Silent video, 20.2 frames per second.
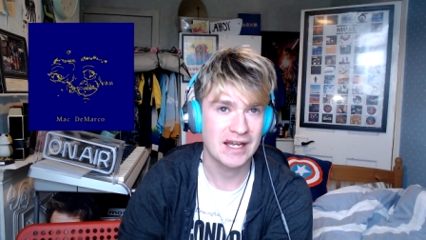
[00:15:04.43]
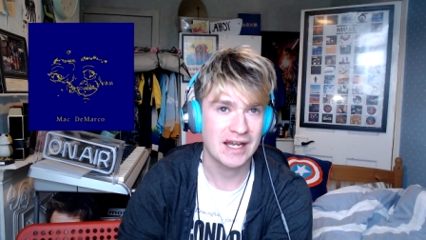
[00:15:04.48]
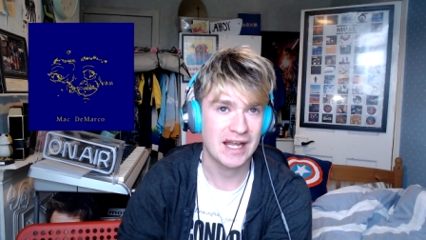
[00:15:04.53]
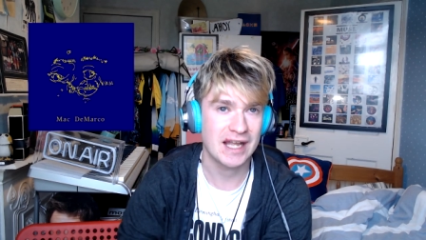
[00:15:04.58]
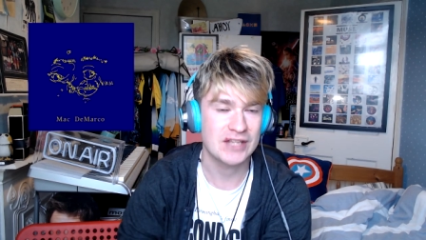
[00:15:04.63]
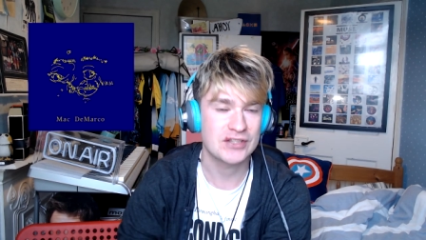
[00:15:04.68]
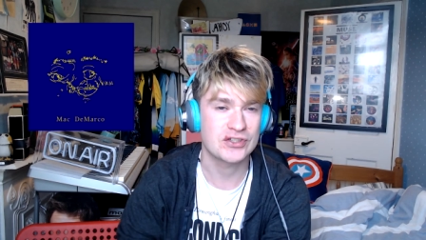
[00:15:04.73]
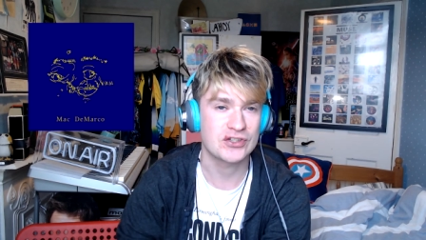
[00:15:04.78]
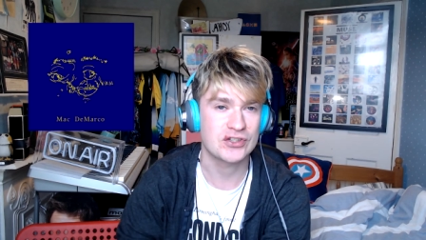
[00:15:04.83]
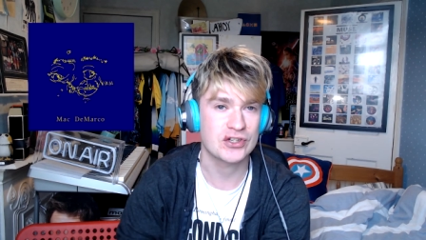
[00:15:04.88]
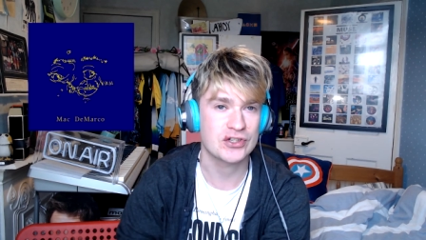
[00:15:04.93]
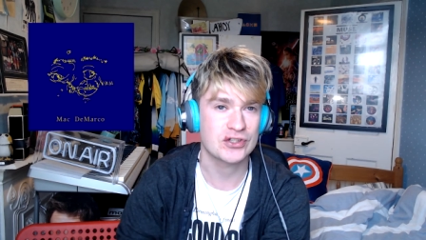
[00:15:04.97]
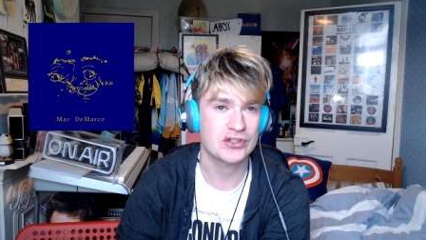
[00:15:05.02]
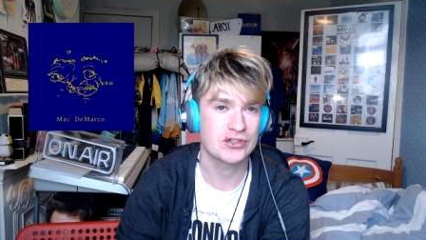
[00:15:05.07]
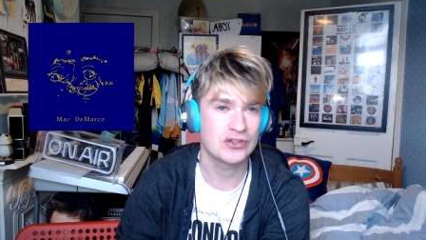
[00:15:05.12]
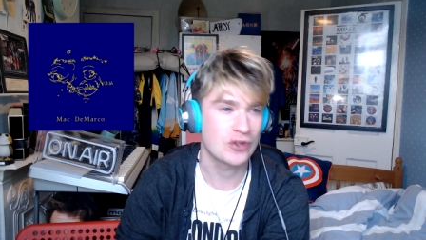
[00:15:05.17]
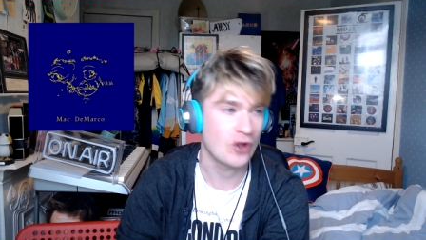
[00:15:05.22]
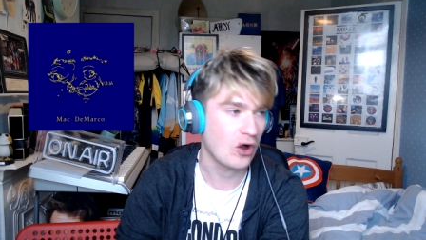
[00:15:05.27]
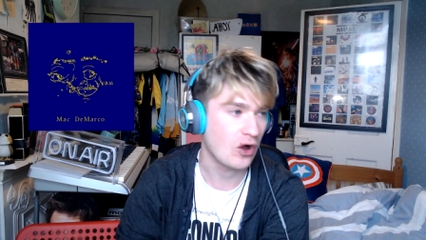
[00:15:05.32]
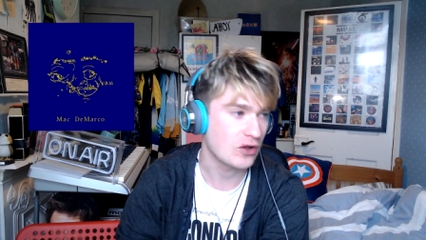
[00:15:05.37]
it's just
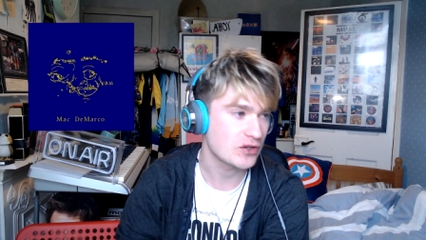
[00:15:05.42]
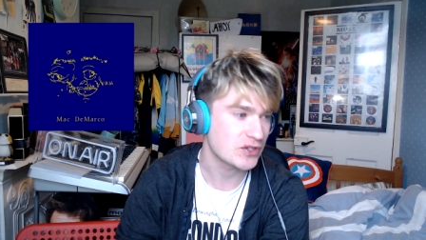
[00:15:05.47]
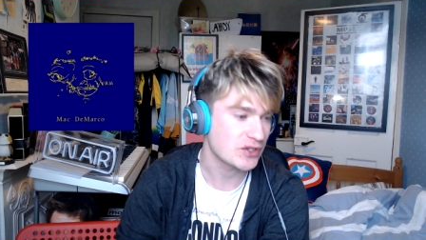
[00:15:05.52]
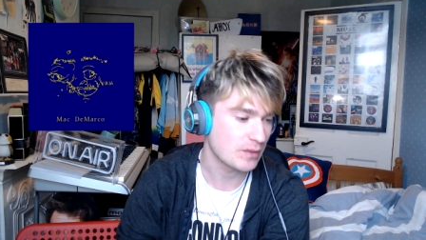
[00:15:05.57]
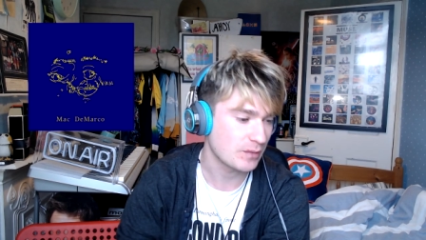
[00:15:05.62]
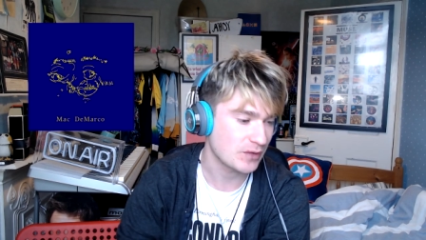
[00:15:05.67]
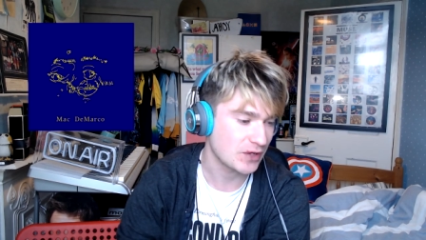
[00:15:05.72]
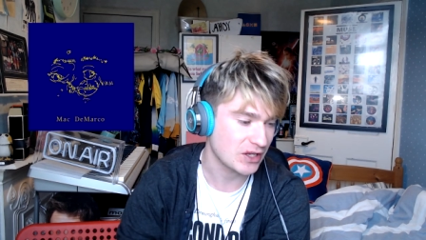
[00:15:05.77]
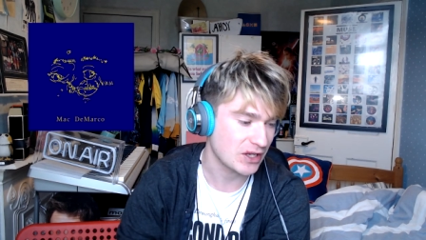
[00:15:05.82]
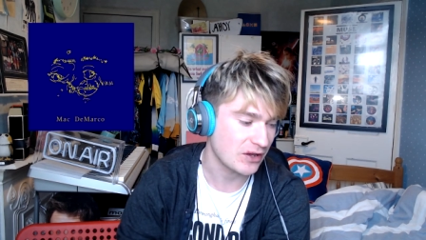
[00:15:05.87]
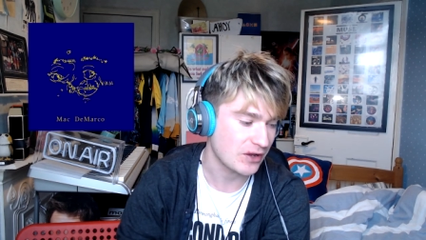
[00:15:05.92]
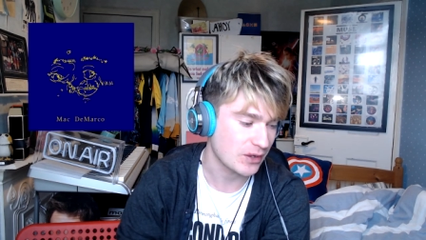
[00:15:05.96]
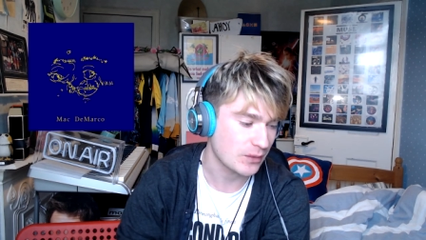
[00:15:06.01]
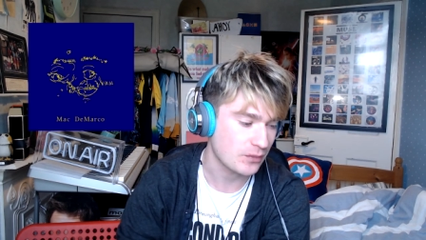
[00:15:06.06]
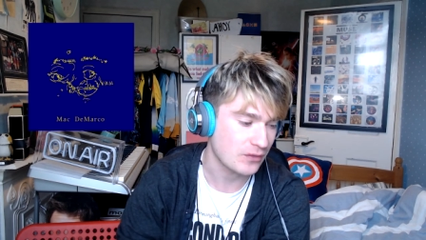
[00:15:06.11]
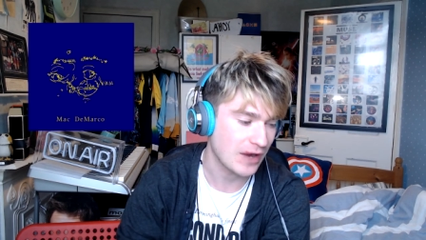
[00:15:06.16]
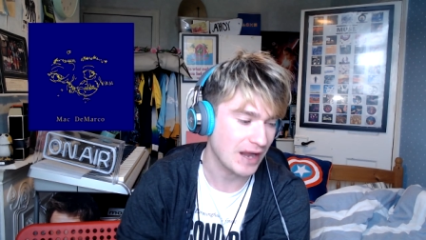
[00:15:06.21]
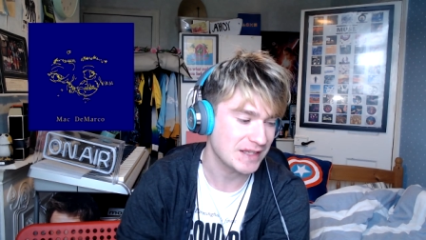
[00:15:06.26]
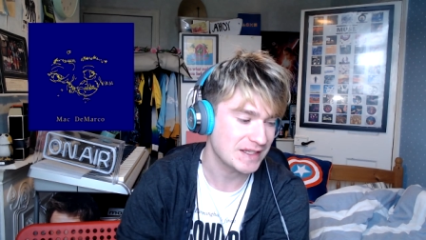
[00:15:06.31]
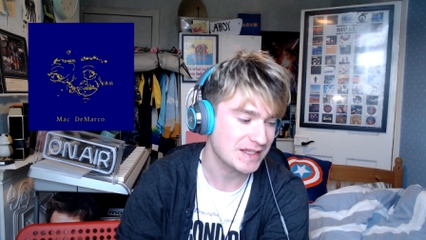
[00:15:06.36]
not something you can
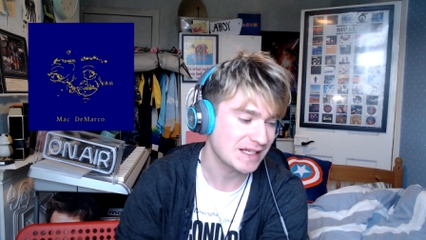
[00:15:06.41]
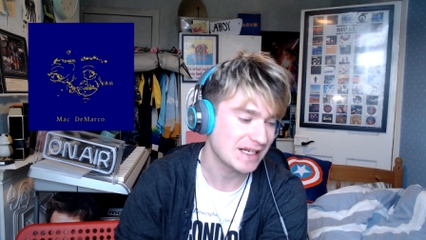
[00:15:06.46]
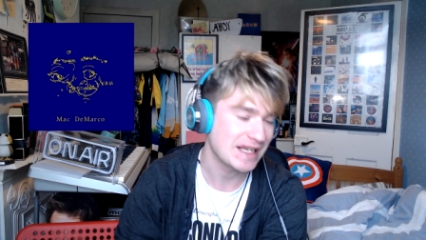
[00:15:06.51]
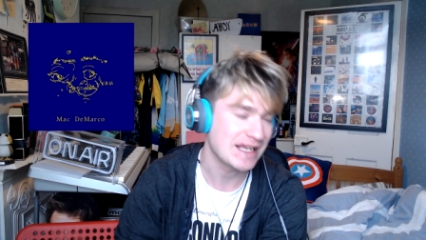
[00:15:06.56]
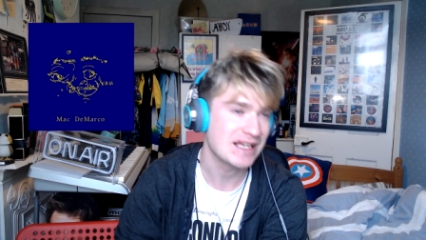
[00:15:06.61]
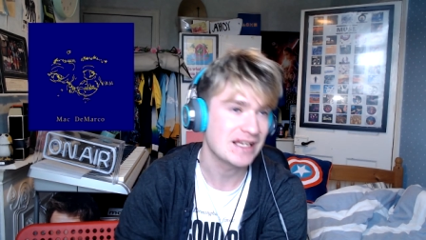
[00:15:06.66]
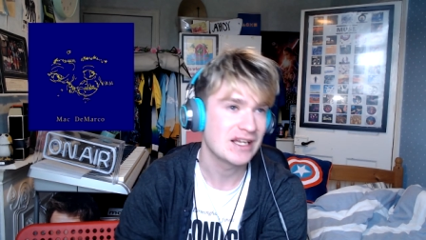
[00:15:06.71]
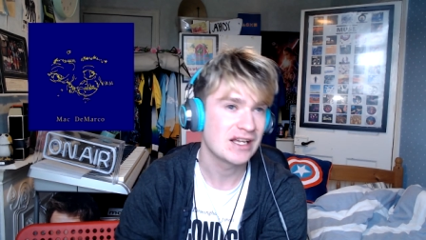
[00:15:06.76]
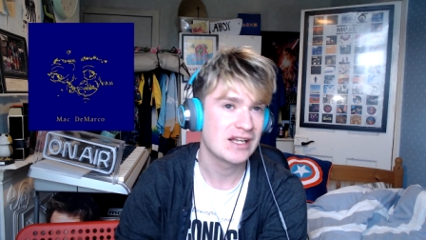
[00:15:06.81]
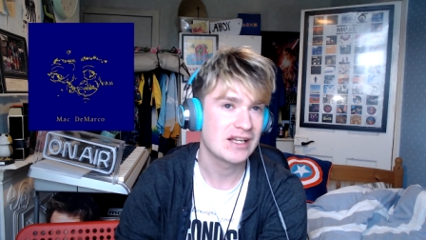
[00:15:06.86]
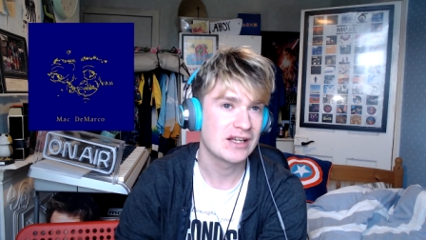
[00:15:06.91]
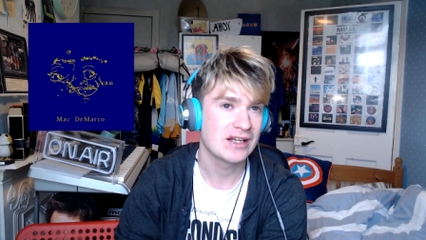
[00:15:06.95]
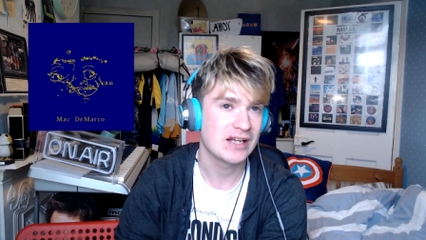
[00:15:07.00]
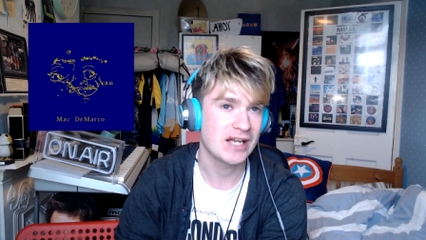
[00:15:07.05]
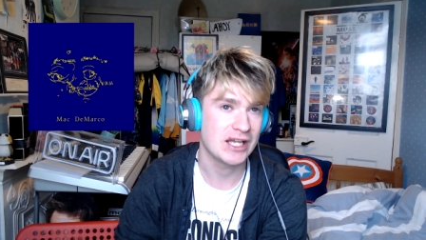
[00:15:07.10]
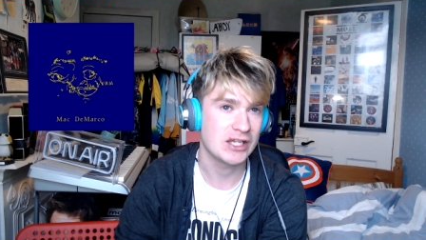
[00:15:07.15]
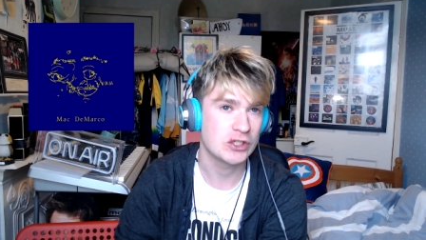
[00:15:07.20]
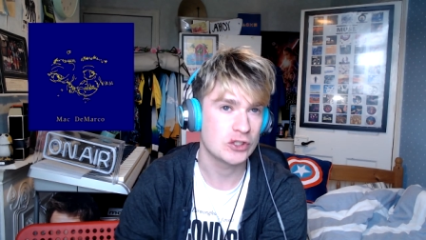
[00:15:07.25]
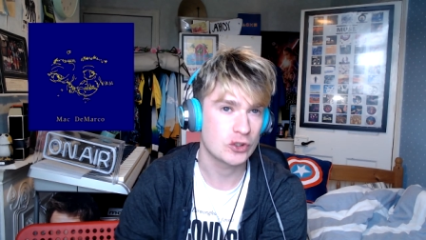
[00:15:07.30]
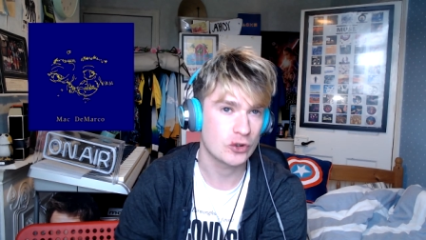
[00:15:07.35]
practically
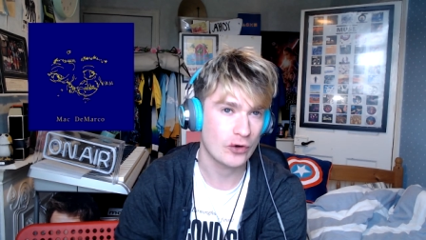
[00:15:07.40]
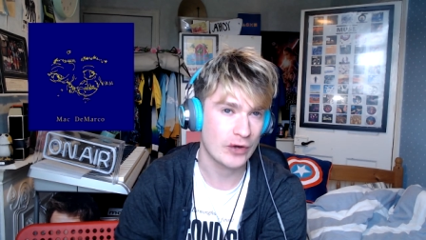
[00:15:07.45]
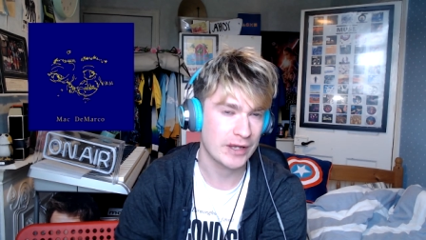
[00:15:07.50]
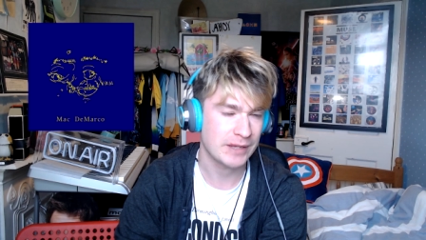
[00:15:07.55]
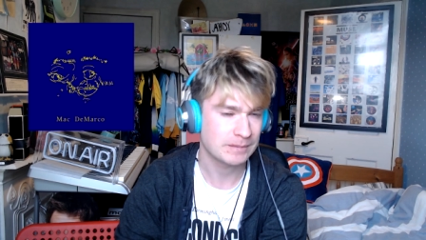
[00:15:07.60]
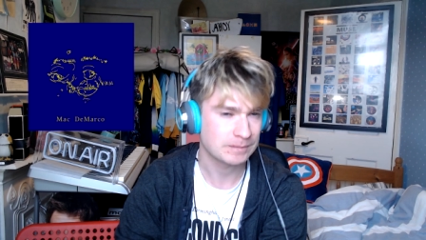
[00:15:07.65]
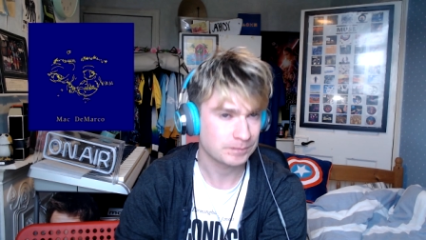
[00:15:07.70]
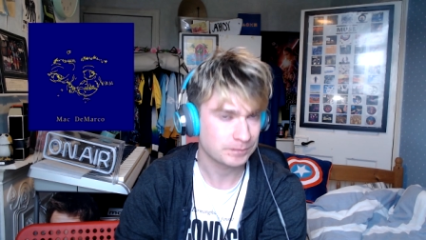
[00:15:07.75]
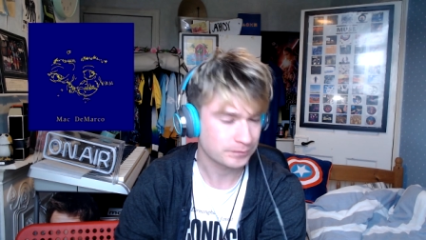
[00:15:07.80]
enjoy